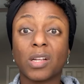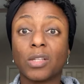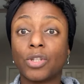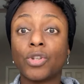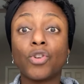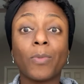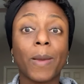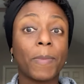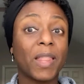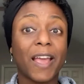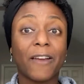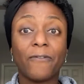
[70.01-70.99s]
Do maybe
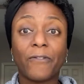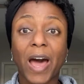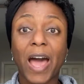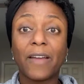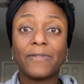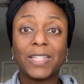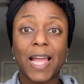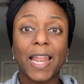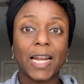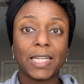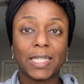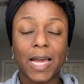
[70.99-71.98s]
like 5, 10
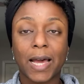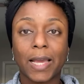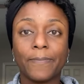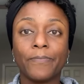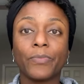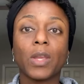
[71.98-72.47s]
at a time.